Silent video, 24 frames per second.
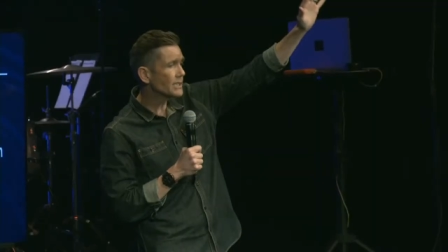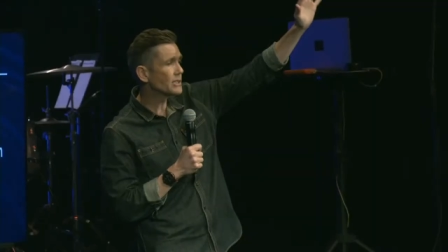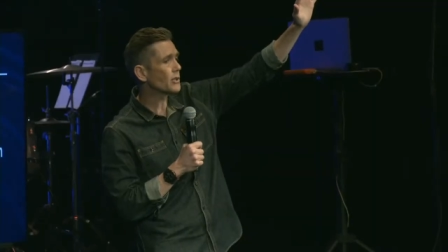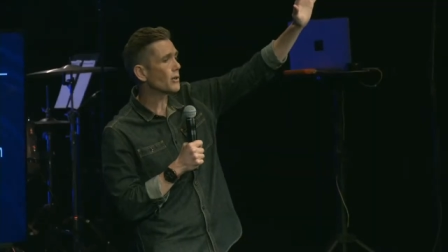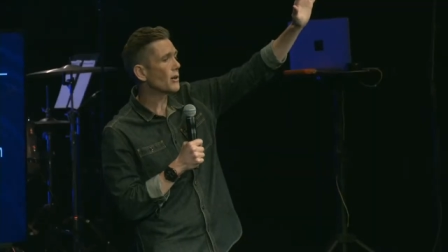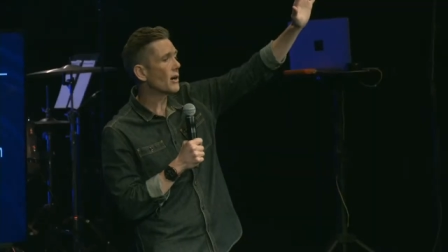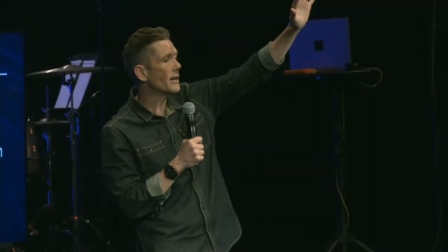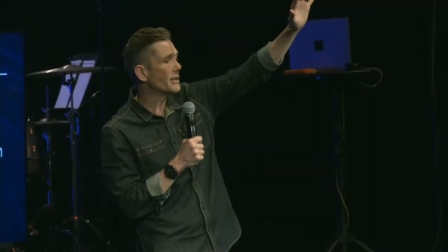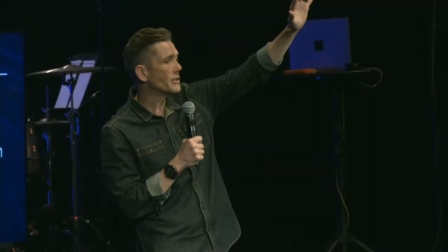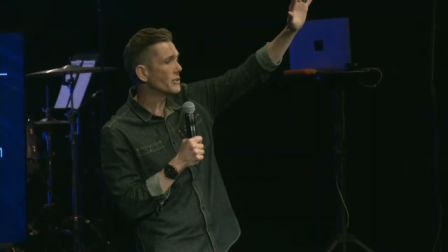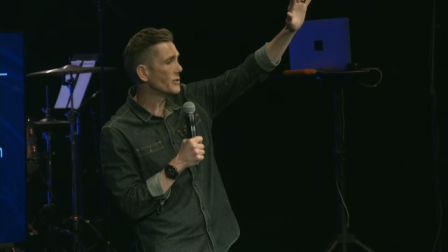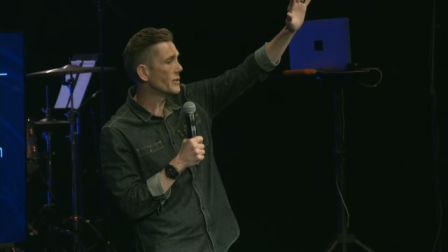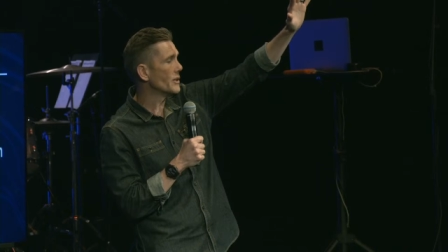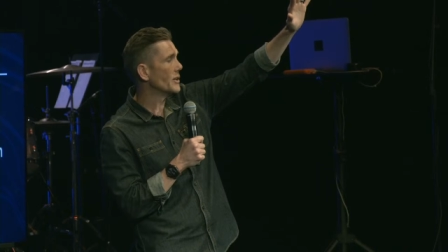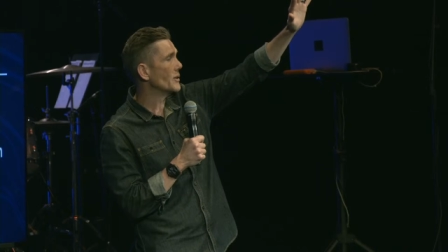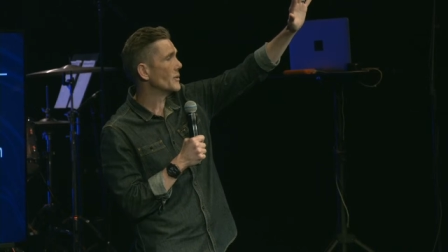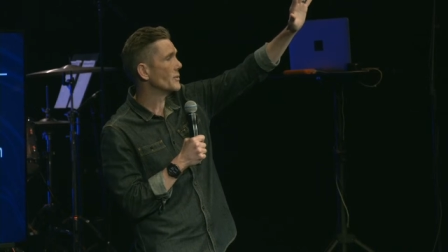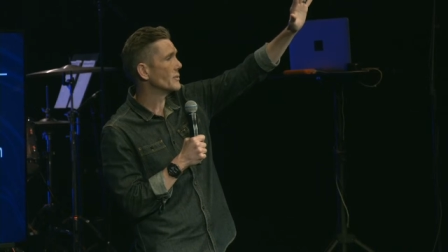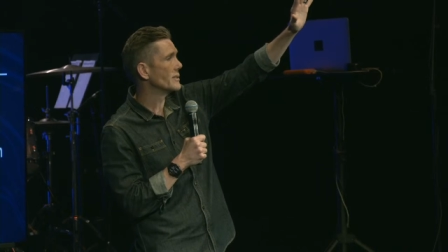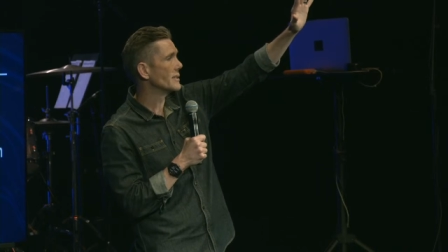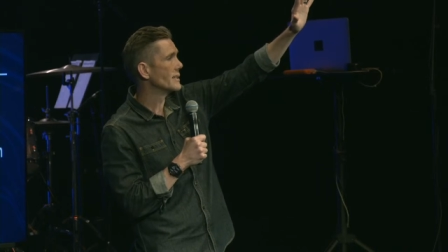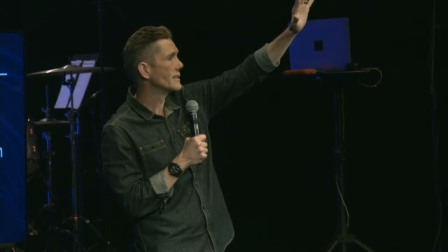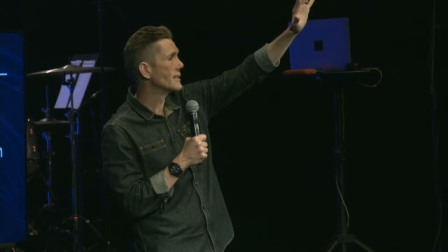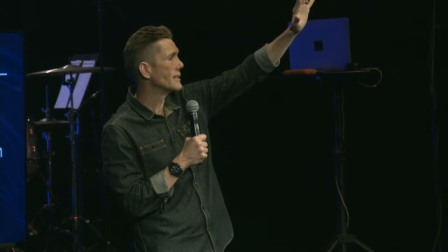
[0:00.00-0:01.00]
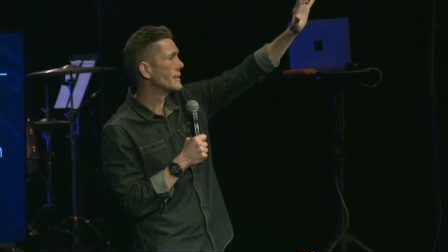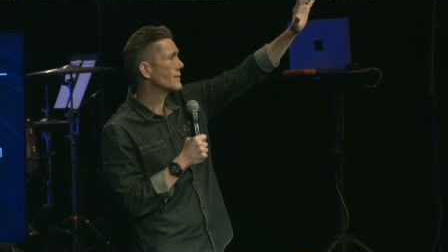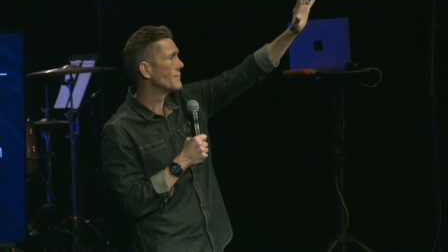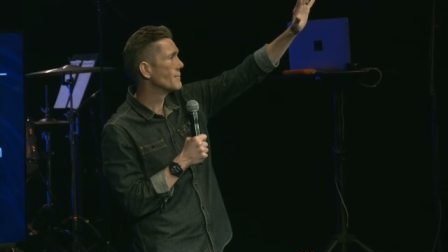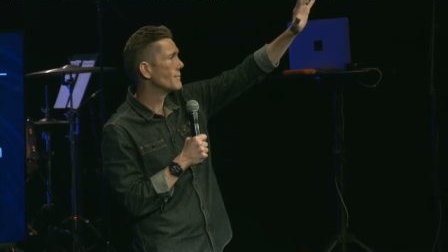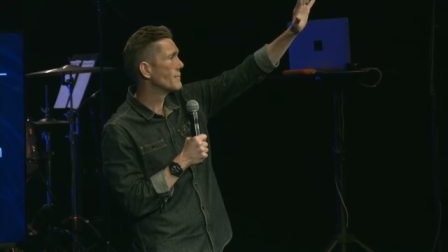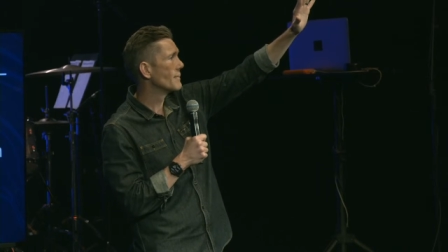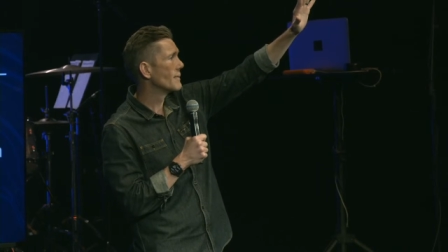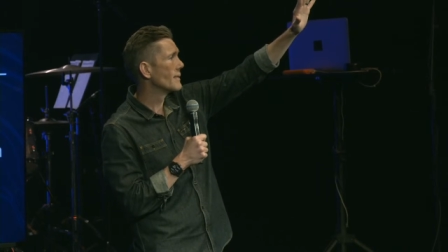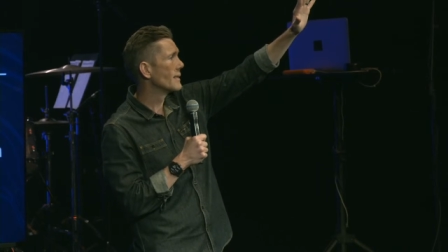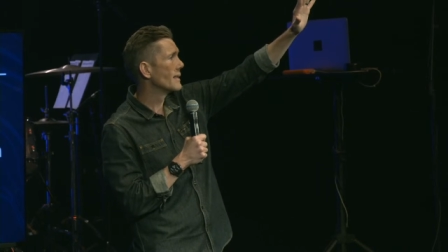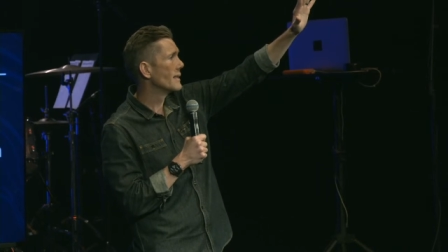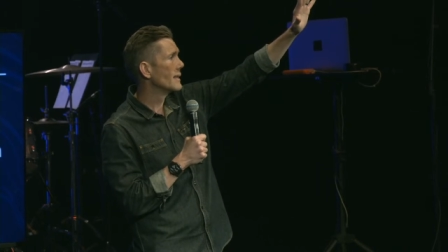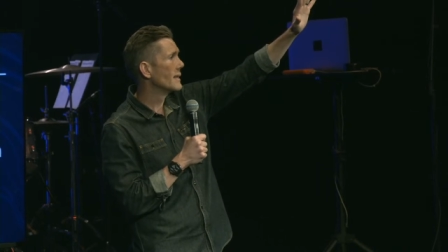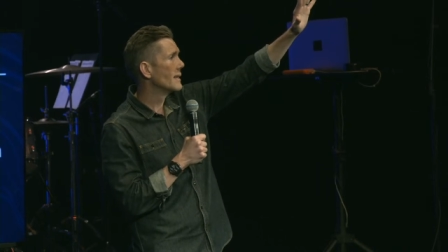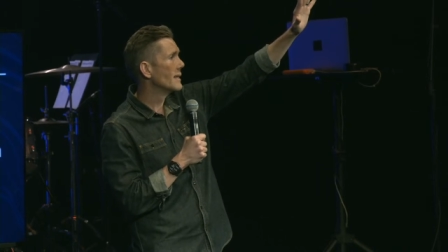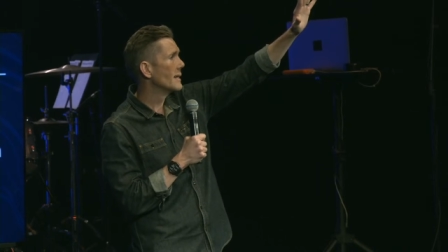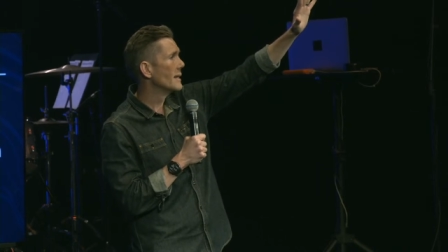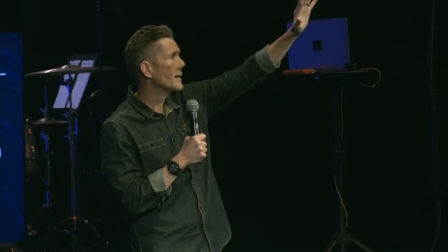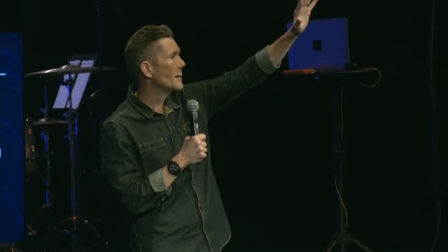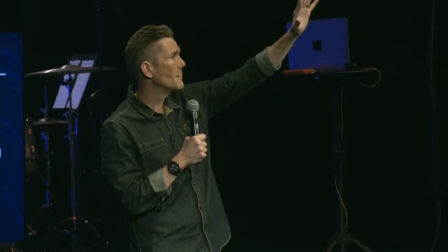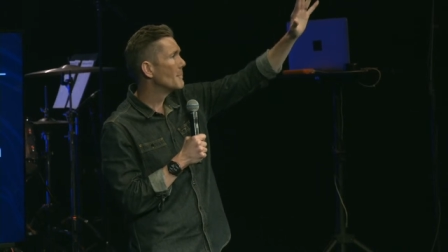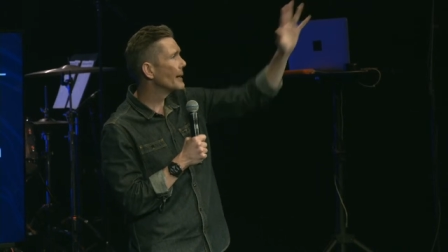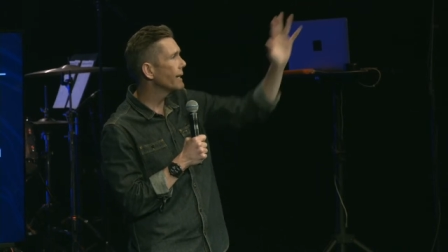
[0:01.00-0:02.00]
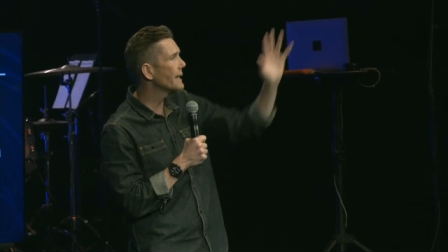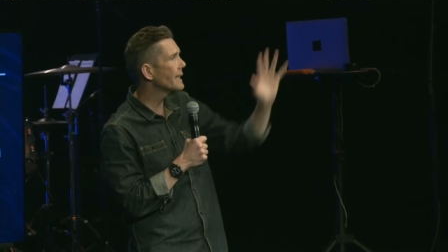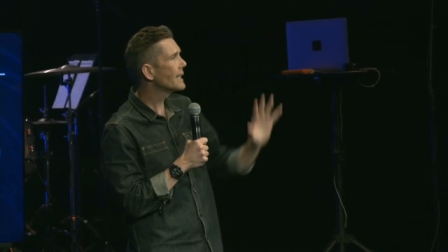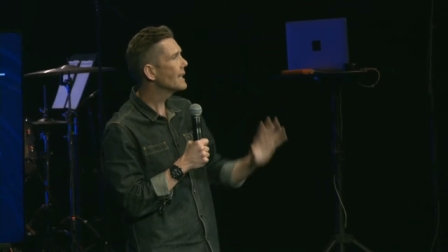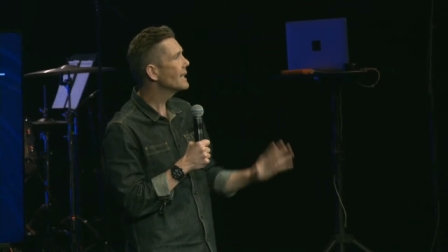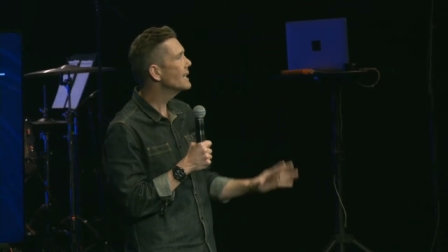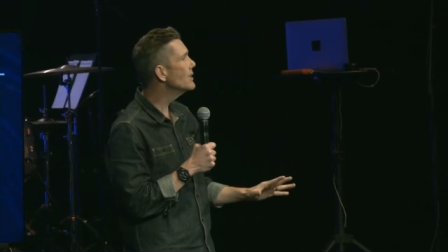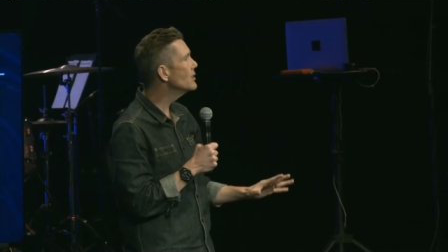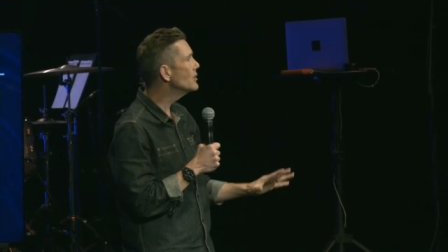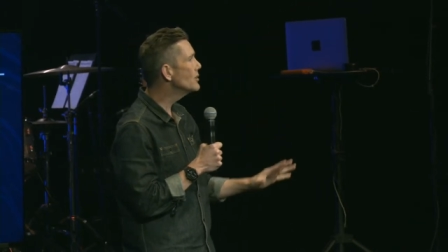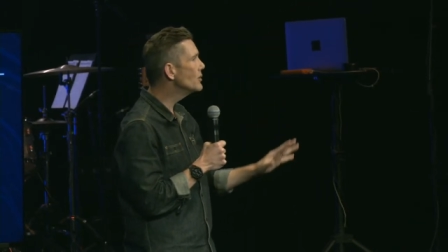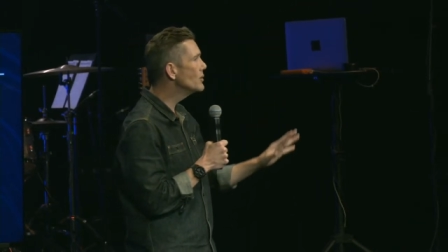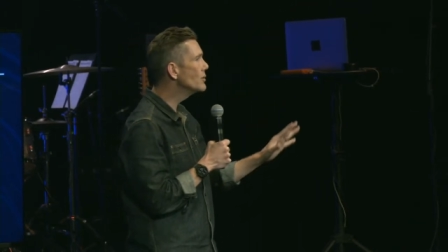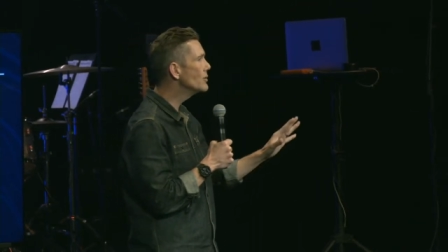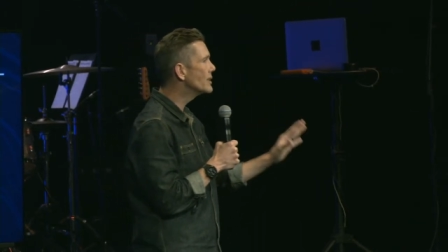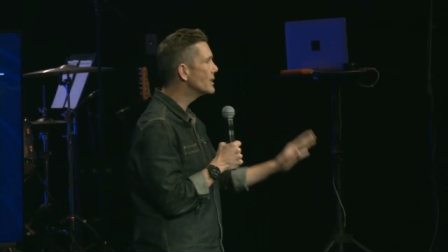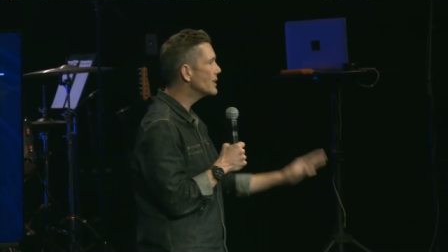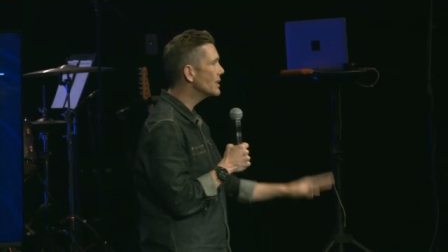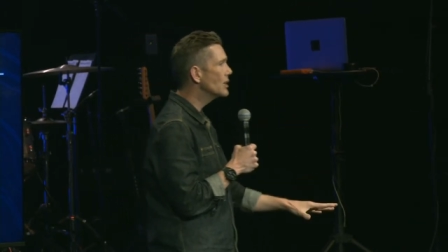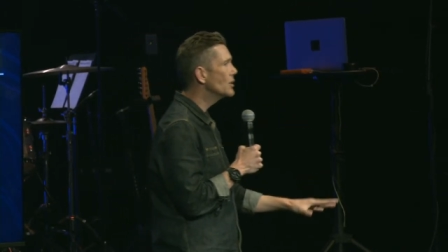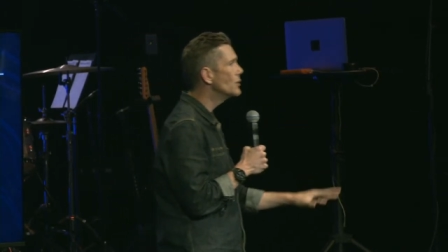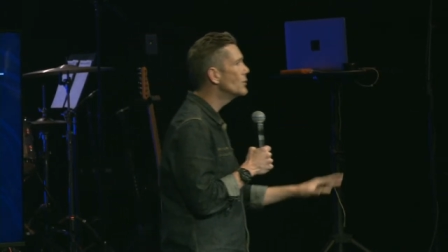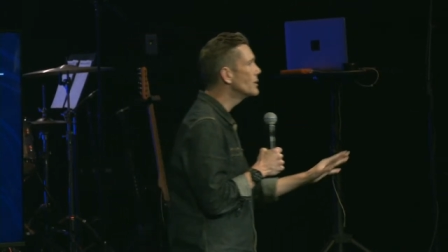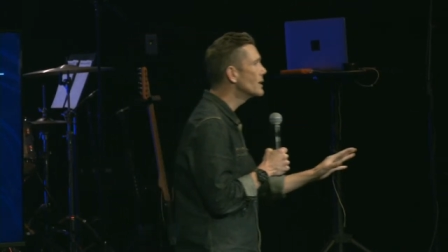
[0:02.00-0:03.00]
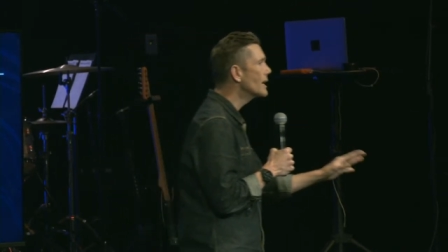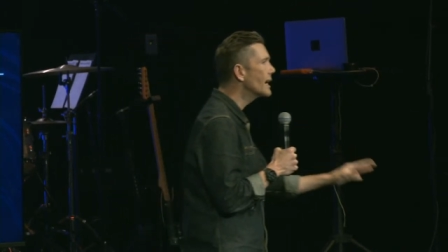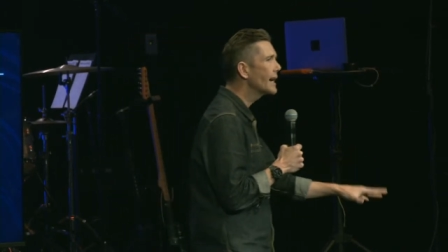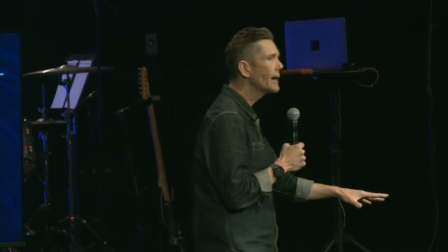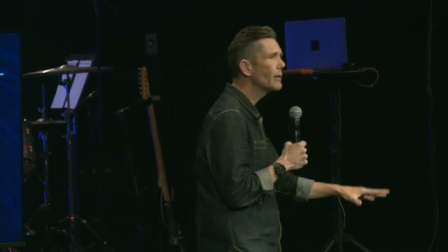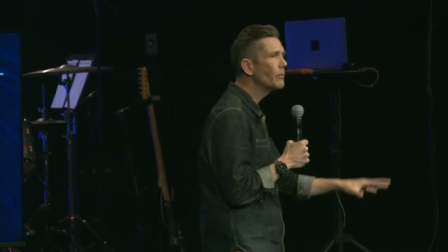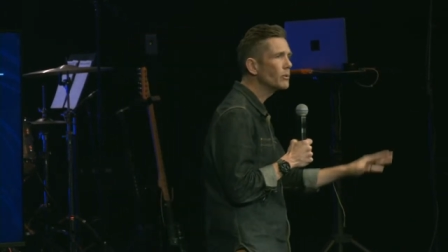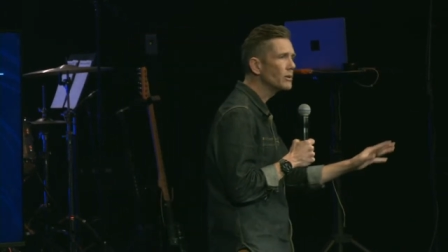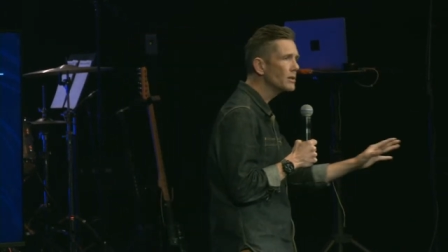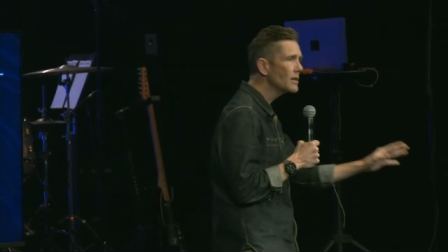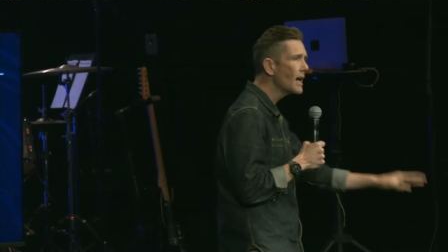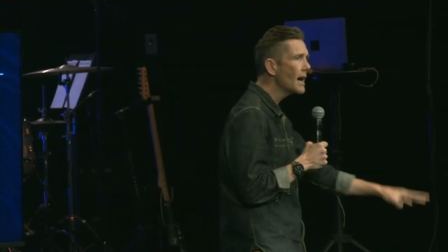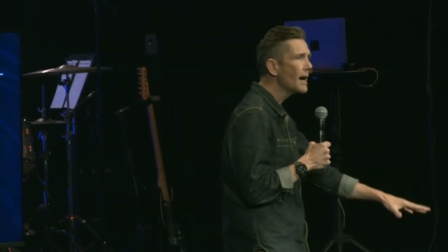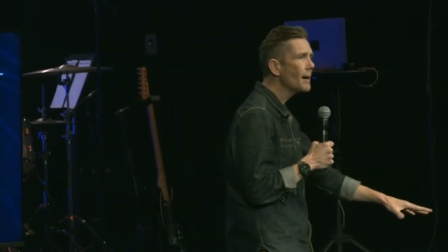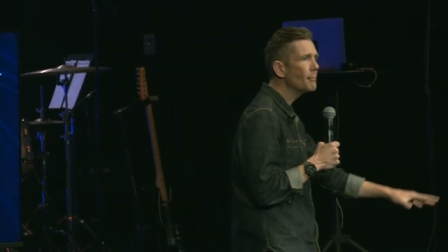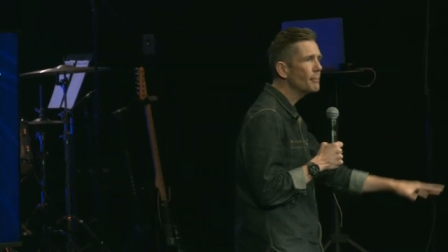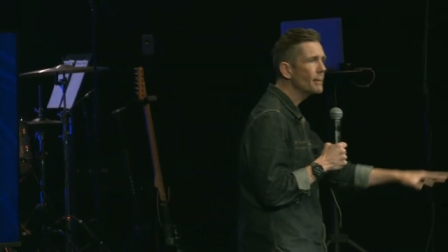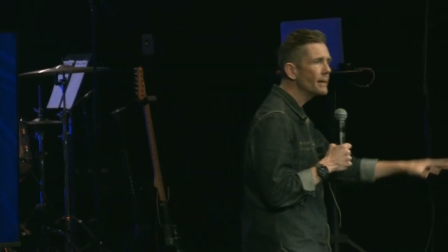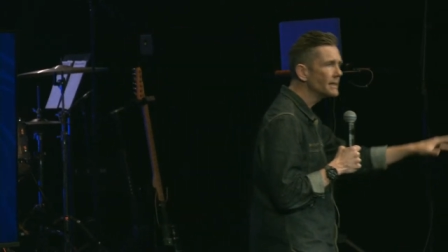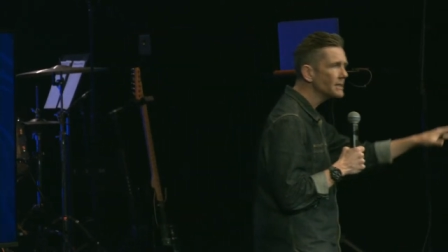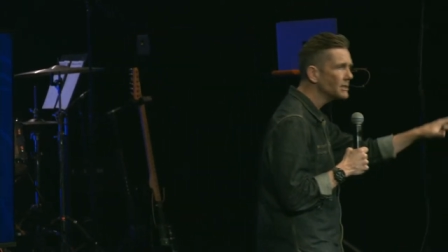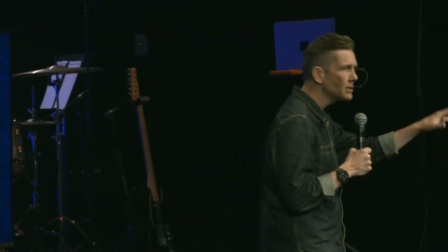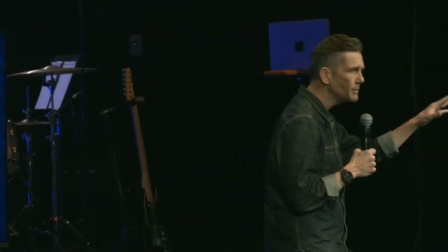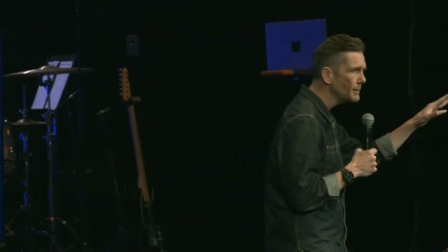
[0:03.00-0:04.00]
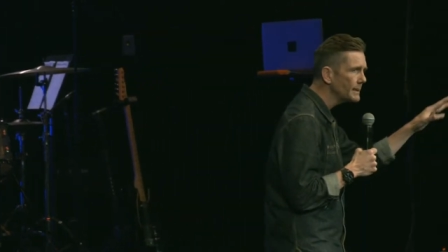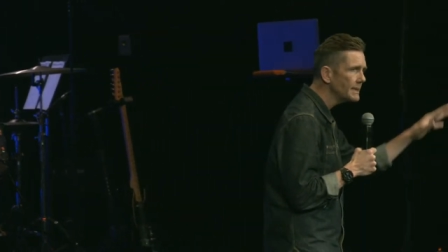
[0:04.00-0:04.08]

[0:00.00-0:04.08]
are on your own. But he knew that you and I were not meant to be